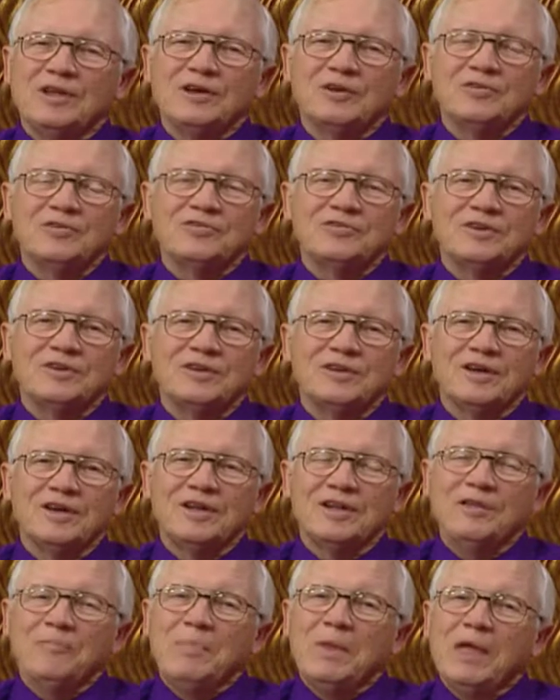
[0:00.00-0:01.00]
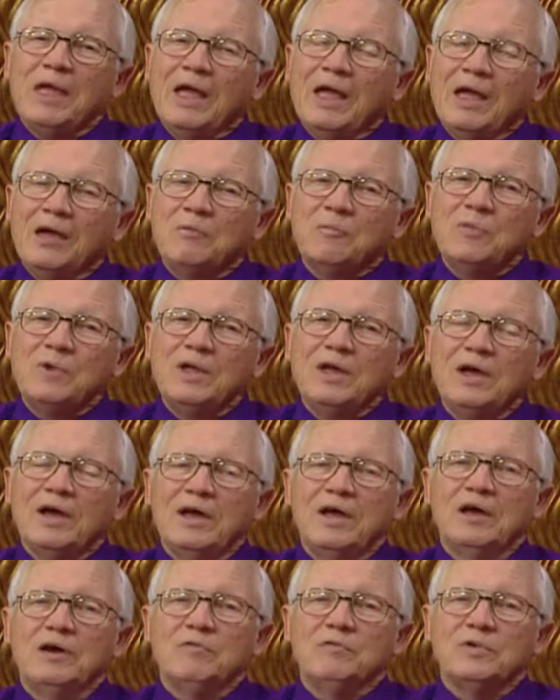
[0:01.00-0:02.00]
host today, and we
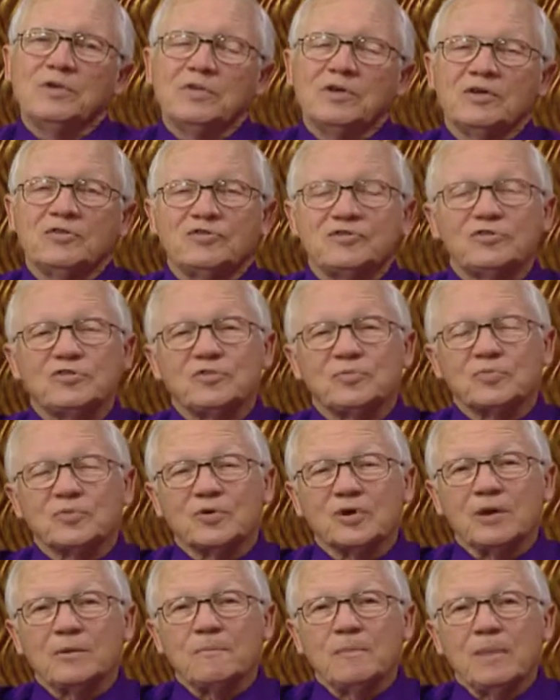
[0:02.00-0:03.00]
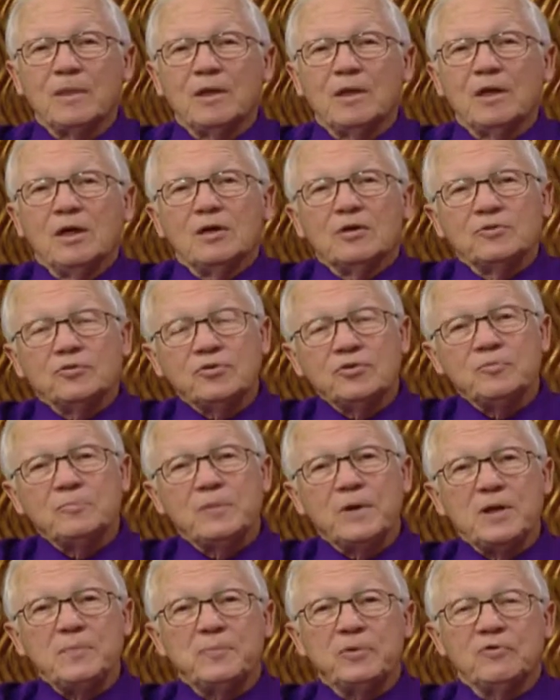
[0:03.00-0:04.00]
have with us this morning two
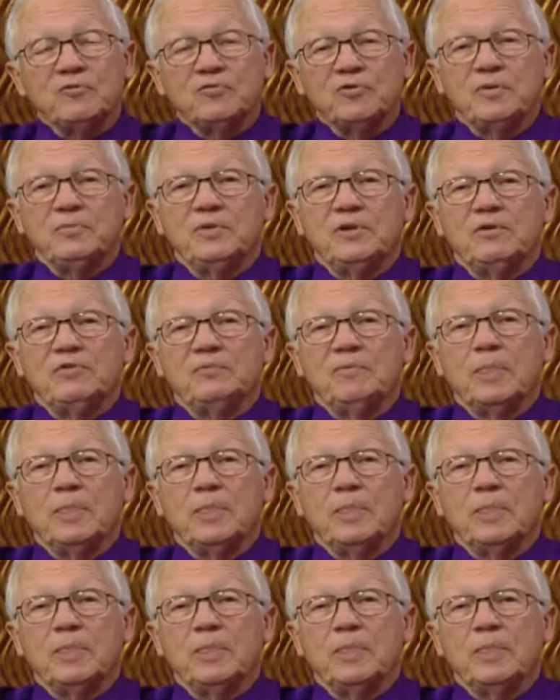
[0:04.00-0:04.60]
people from the